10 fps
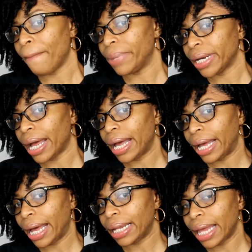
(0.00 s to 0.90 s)

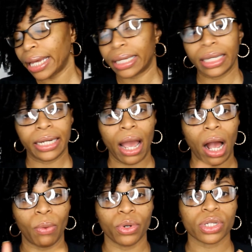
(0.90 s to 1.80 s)
I like it.
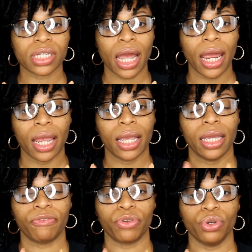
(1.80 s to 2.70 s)
Now I will say,
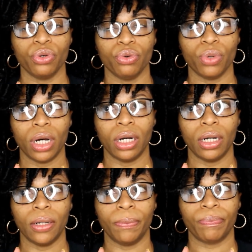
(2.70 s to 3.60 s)
if you
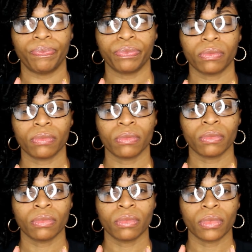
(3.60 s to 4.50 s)
have
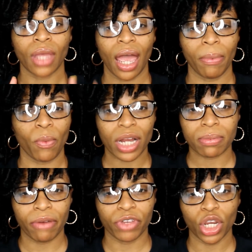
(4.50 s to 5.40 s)
been watching
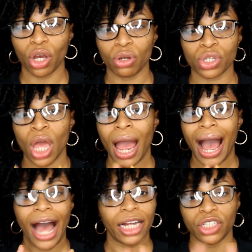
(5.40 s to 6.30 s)
my videos,
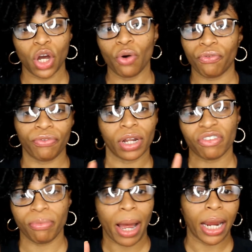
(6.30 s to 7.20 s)
I don't
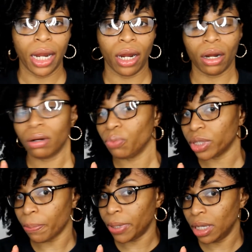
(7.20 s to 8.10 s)
fluff my hair with
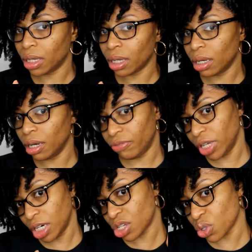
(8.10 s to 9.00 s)
a pick of
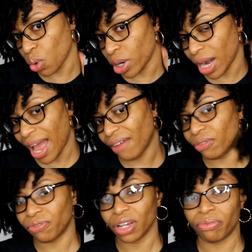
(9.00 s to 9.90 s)
any sort. I
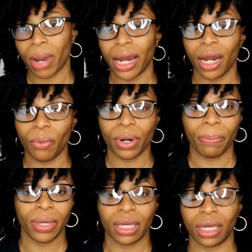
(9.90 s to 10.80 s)
haven't fluffed my hair with a
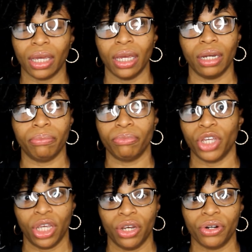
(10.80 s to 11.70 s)
pick in
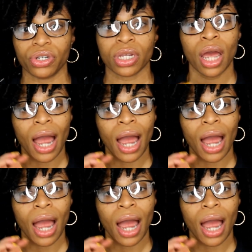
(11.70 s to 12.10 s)
years.